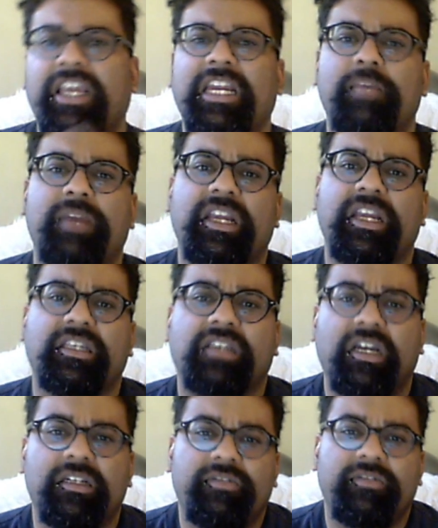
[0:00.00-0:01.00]
anybody as
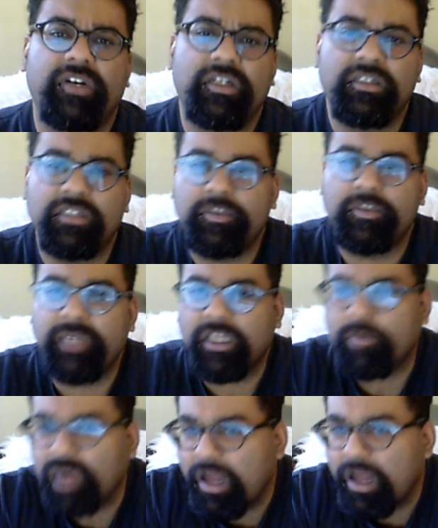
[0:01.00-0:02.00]
controversial as being a
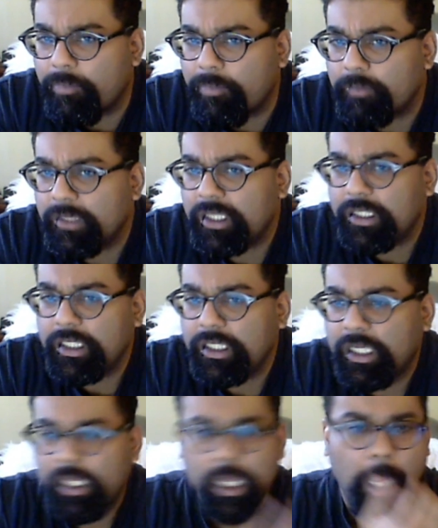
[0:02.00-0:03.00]
problem.
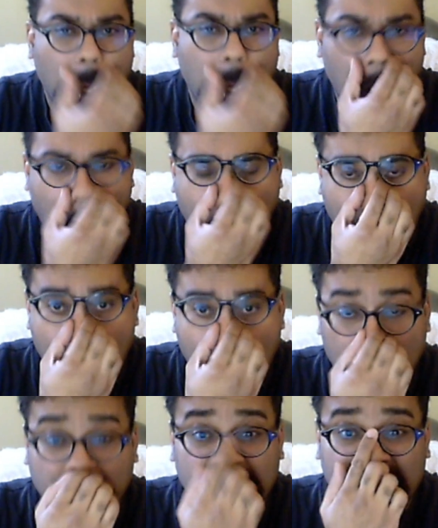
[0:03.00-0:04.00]

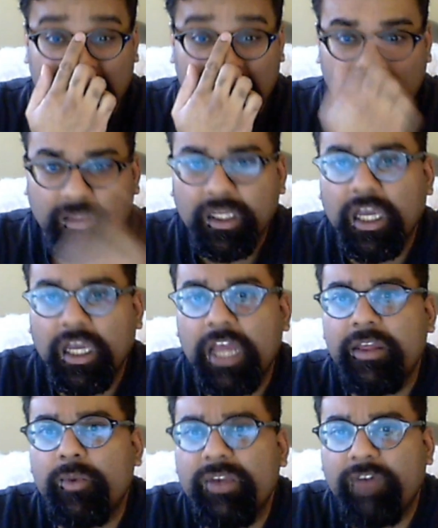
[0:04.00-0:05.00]
I
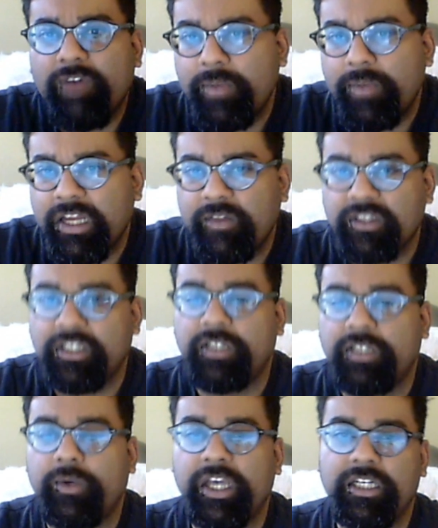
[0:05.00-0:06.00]
think we've all been in a
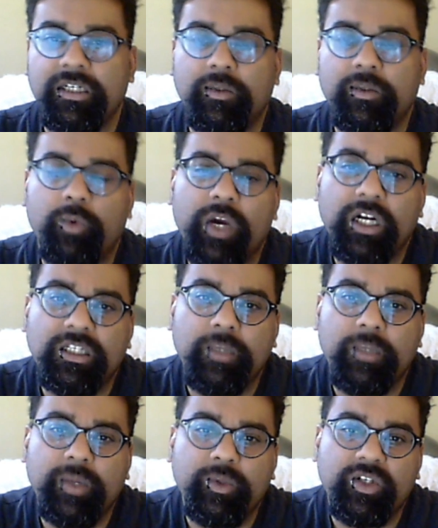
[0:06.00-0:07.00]
situation where
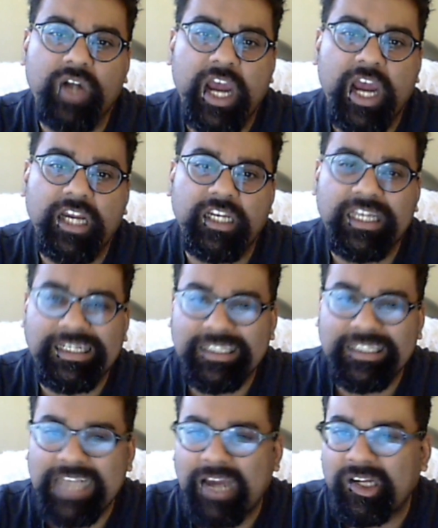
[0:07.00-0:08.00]
somebody was trying to teach
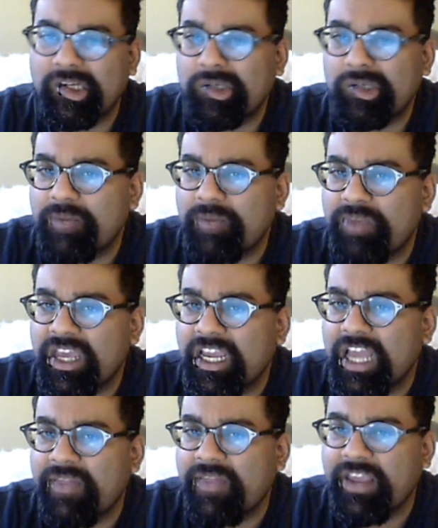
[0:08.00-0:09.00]
us how to do
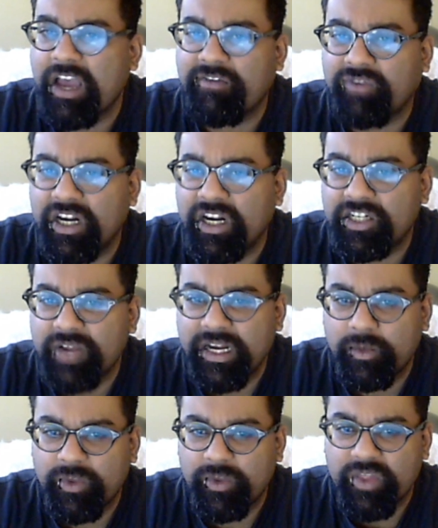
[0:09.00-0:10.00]
something and they got
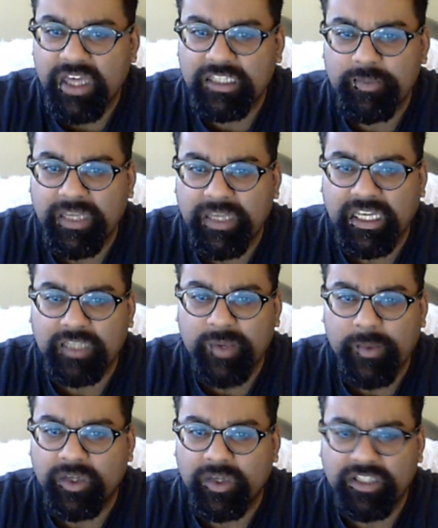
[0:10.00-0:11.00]
frustrated with us because we
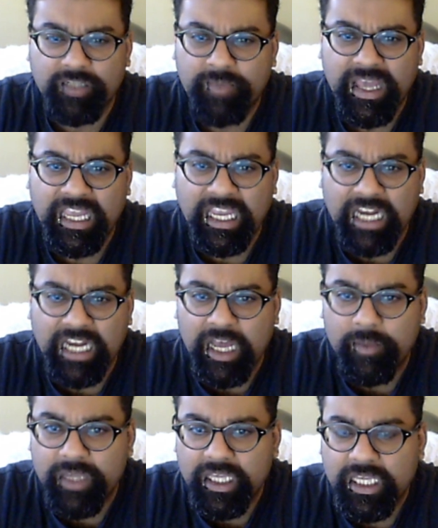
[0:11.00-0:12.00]
weren't just picking it up.